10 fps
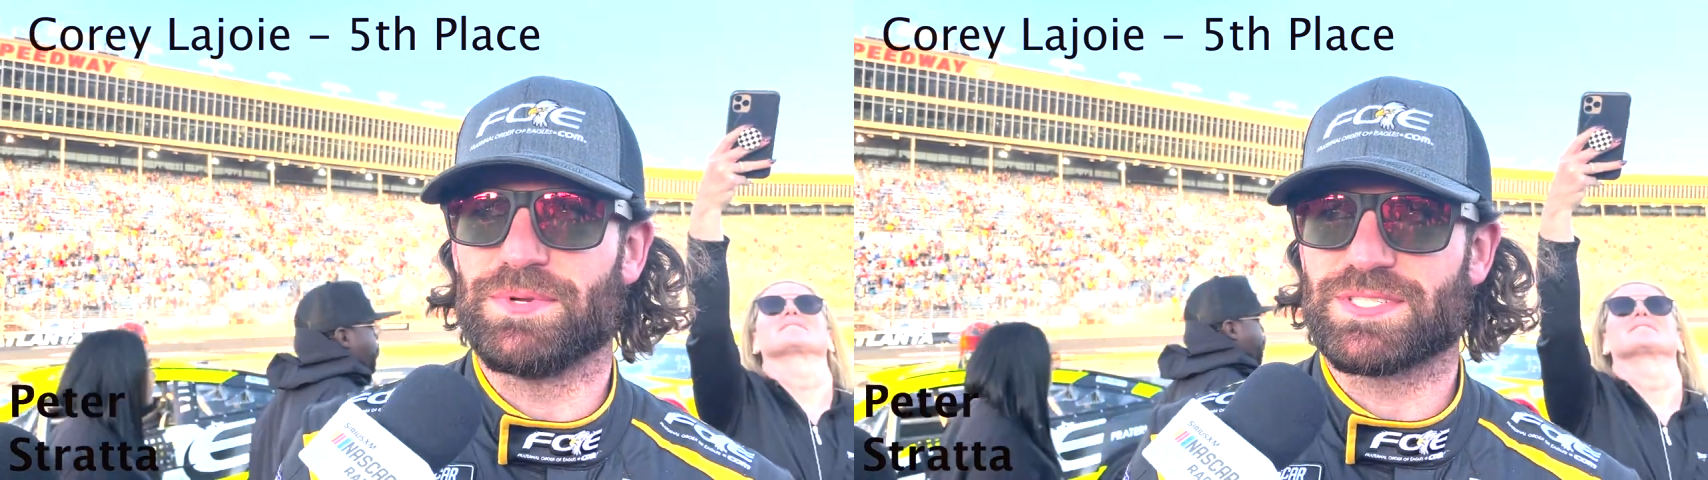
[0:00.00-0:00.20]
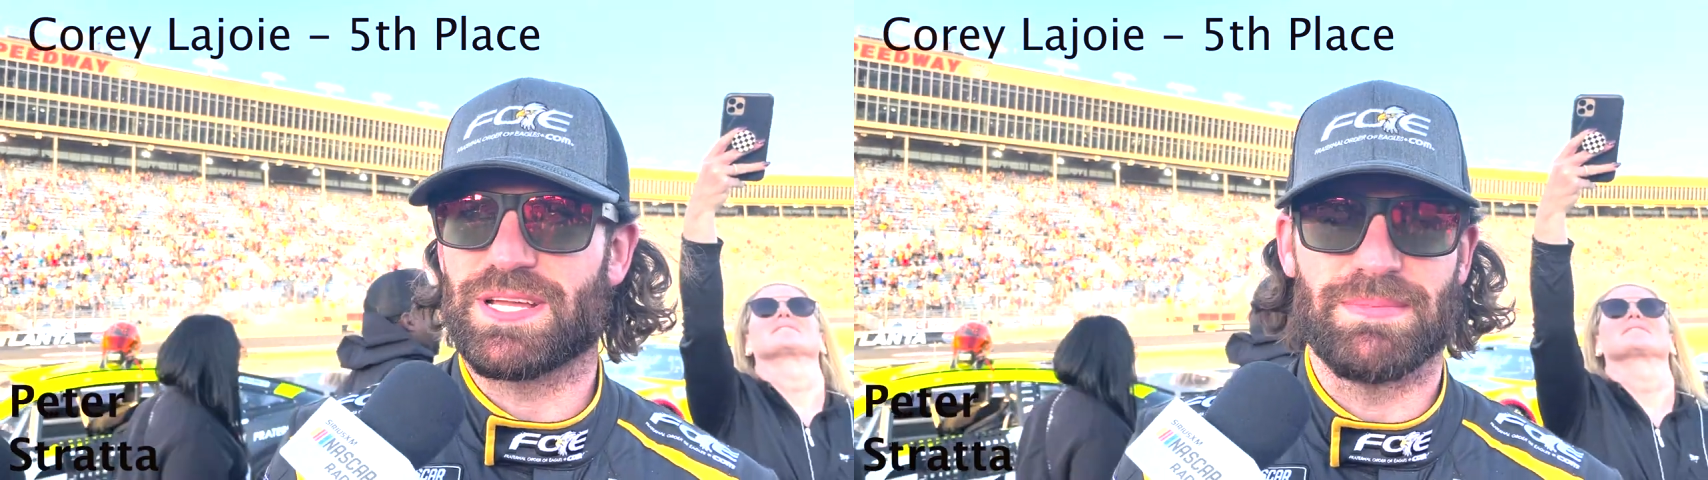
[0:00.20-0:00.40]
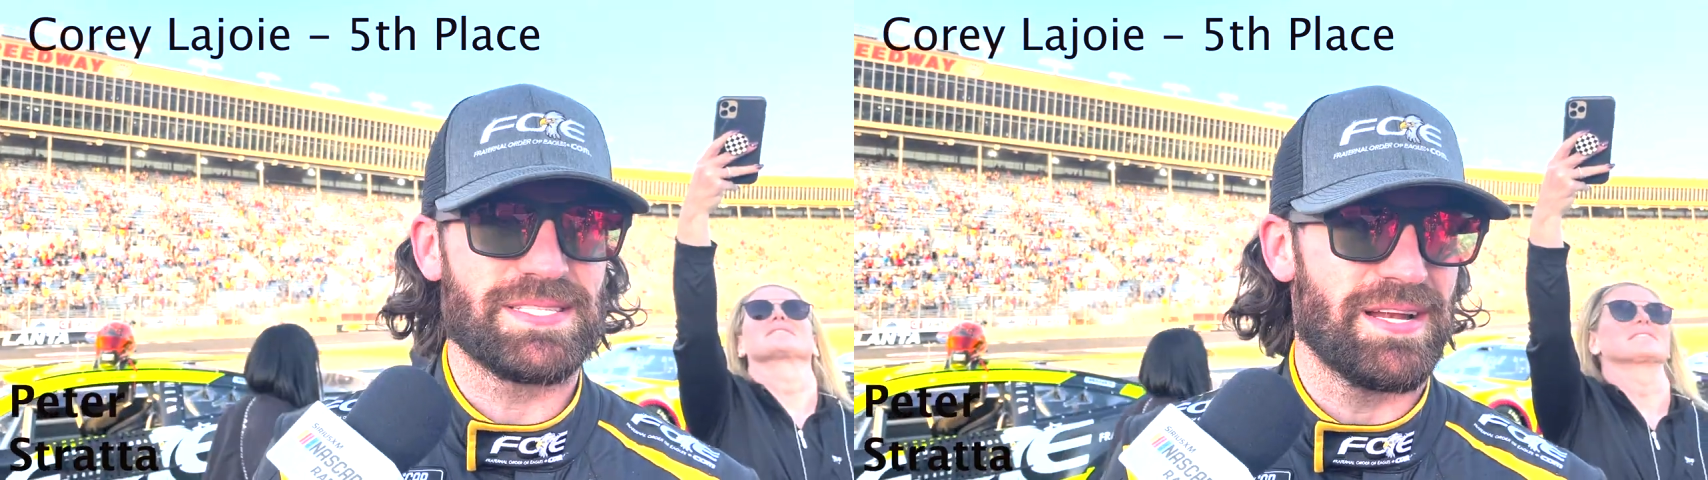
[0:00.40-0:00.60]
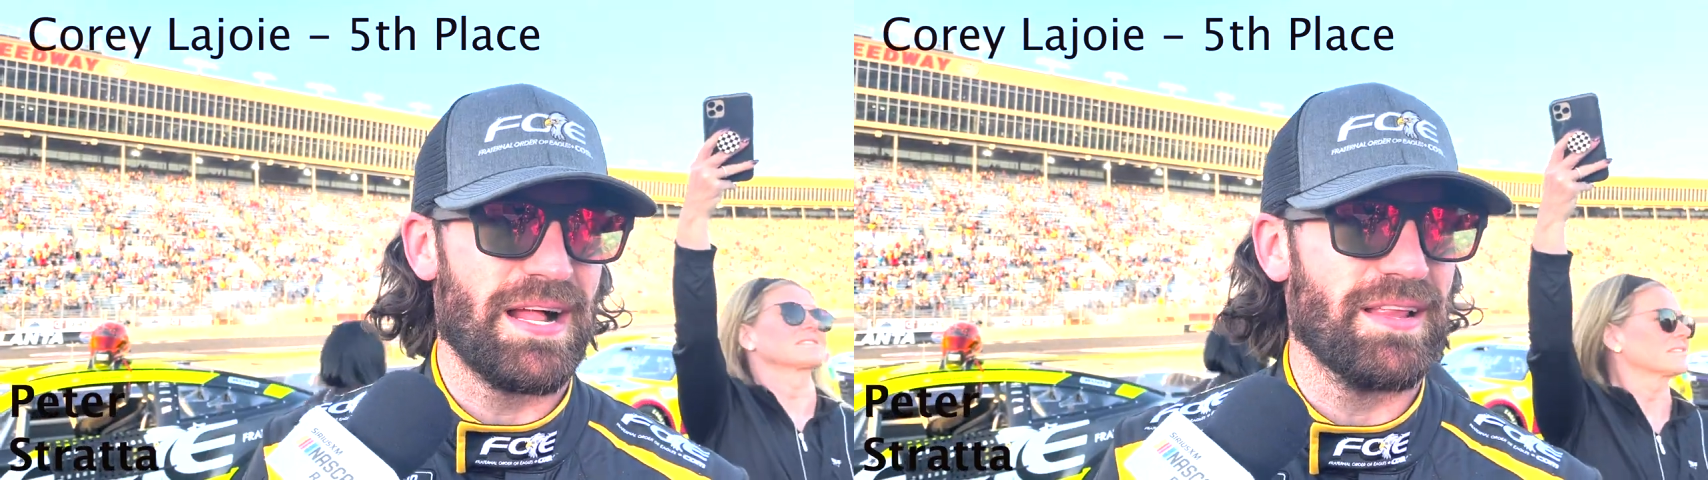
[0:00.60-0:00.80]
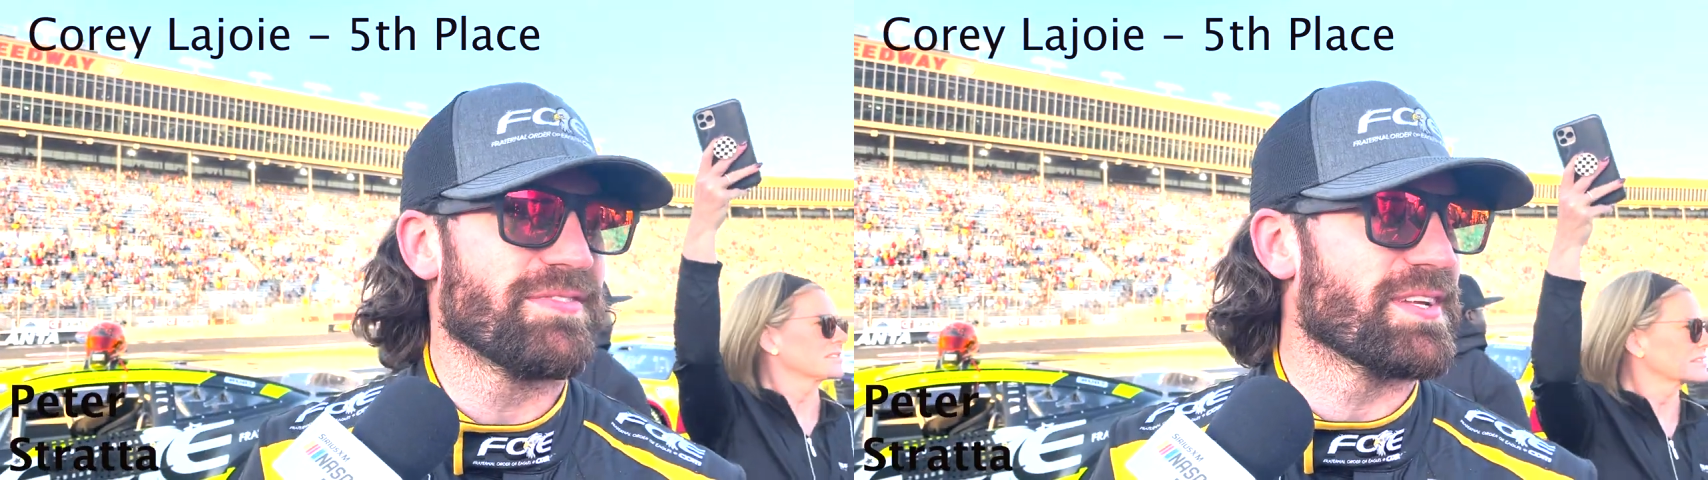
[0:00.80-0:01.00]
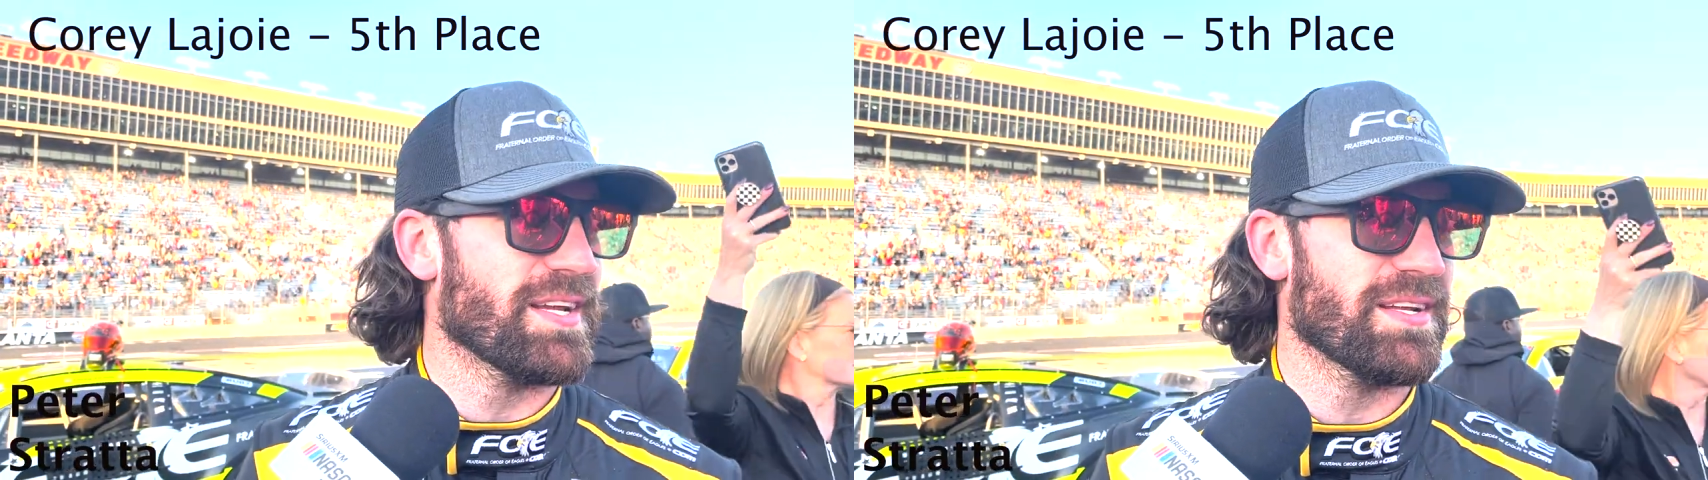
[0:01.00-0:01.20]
you just commit to not lifting,